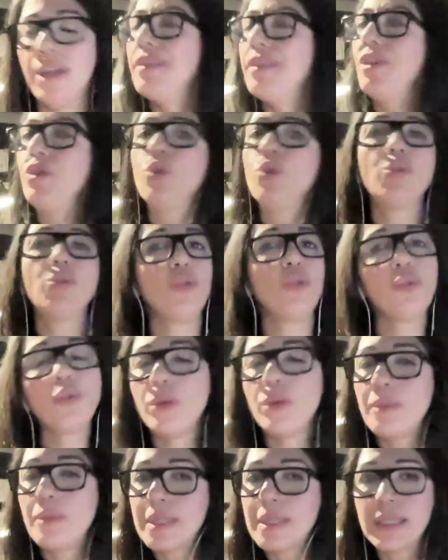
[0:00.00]
They don't know
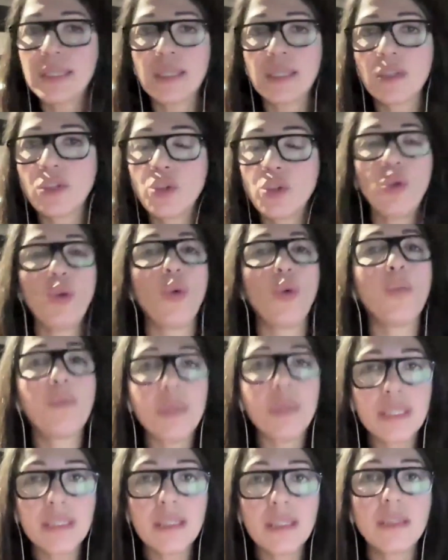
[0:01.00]
your business,
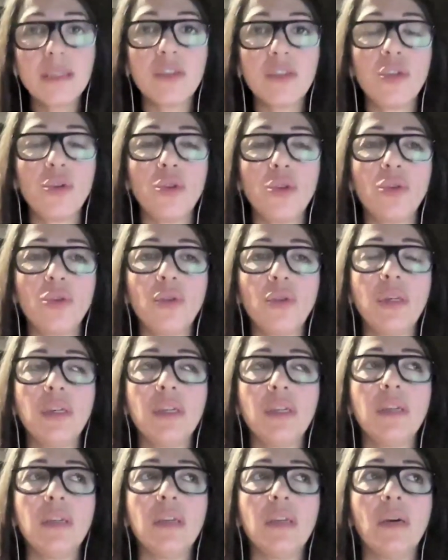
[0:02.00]
your
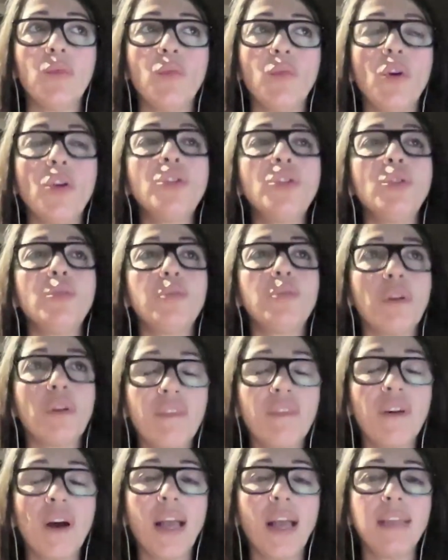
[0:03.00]
what you're
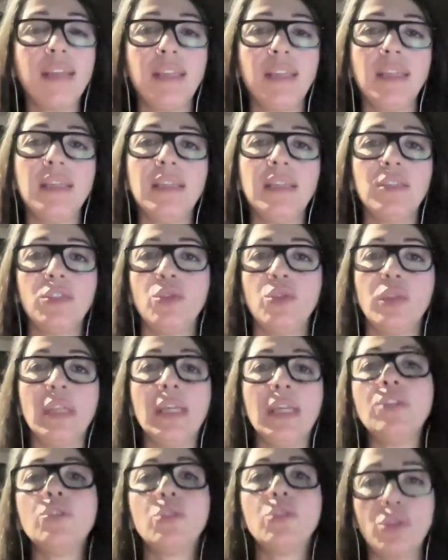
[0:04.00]
providing is
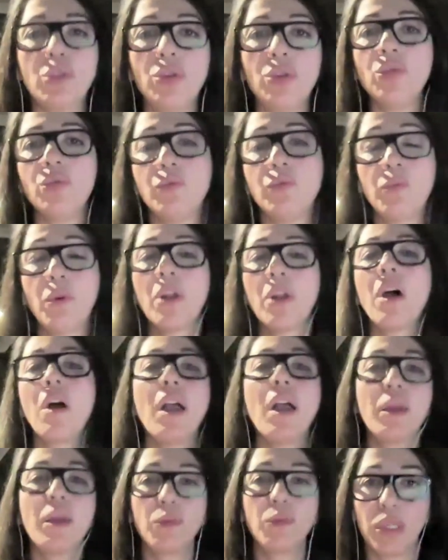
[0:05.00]
unique to you. What
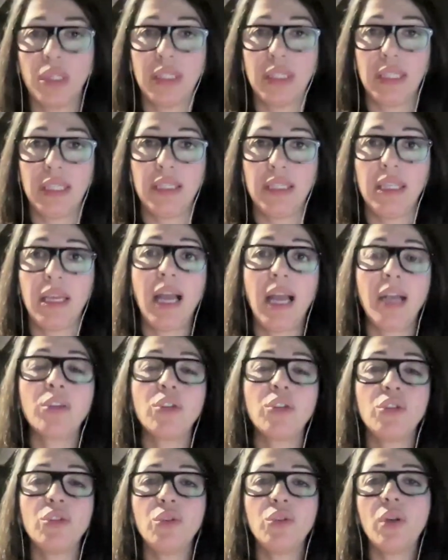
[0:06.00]
I want is, how
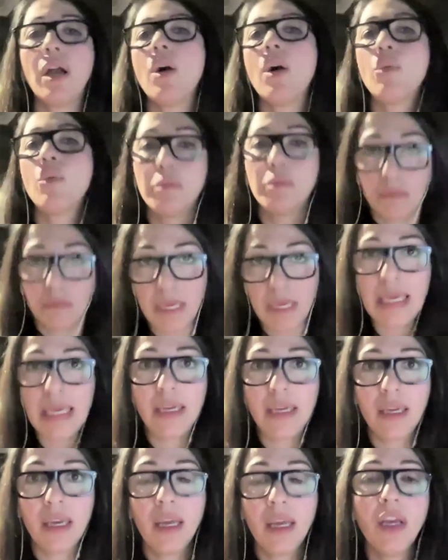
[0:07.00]
could you help
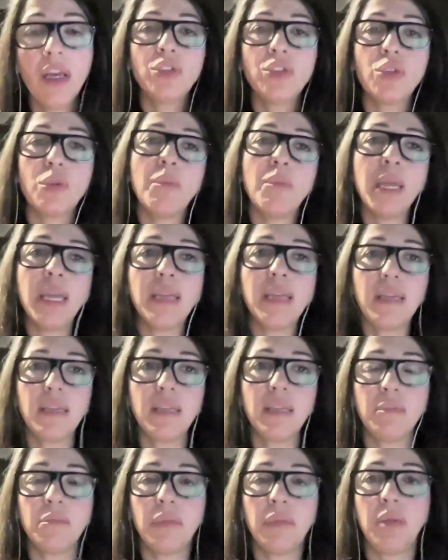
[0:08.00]
me? So make
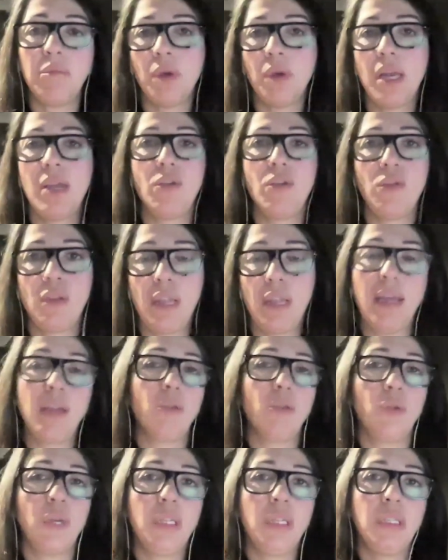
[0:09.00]
it in my own
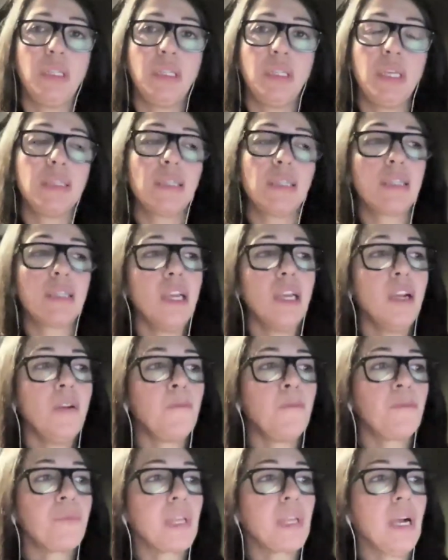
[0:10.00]
language. It's
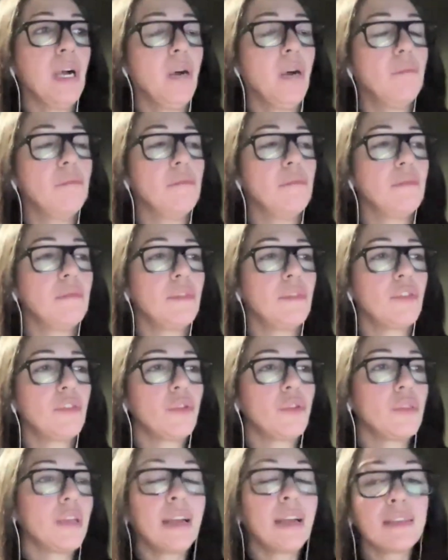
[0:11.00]

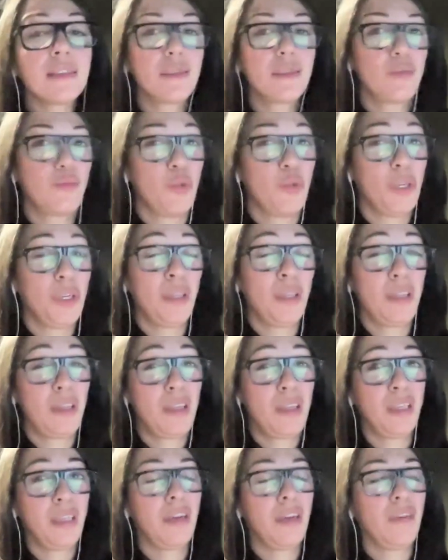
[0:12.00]
so that's one of the
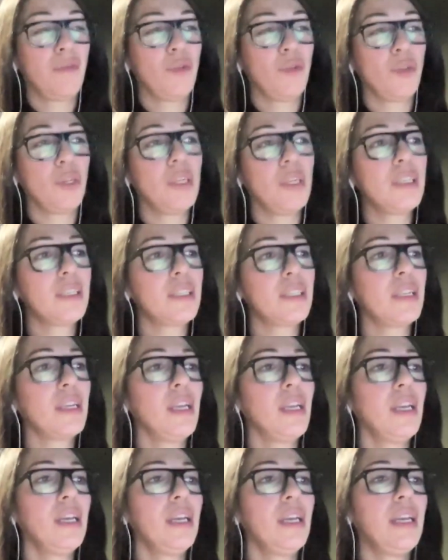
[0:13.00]
things that I've noticed.
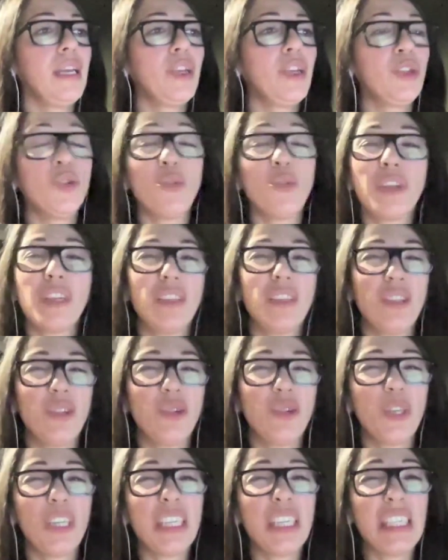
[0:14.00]
Ignoring the
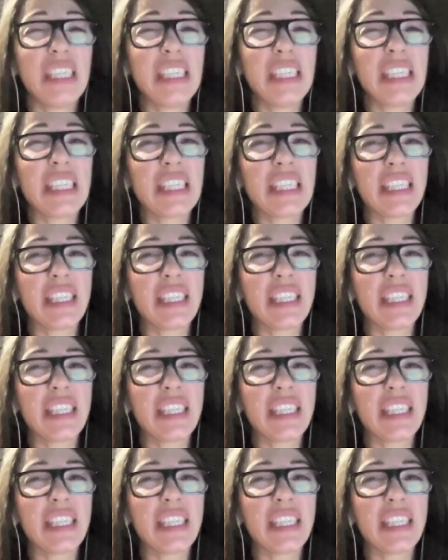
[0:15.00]
audience,